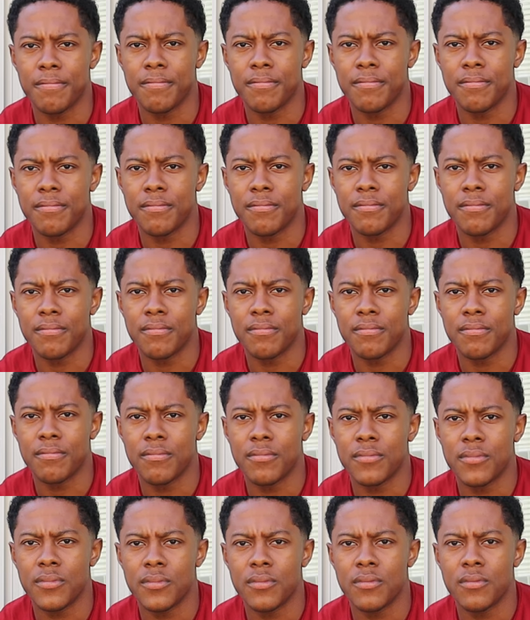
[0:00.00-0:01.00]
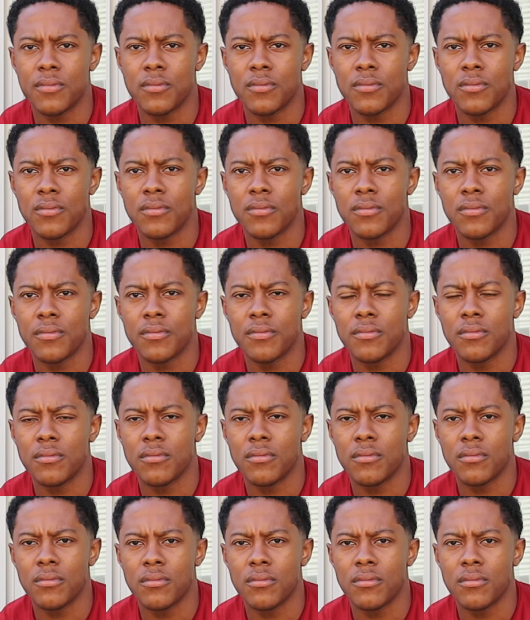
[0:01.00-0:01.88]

Nobody speaks.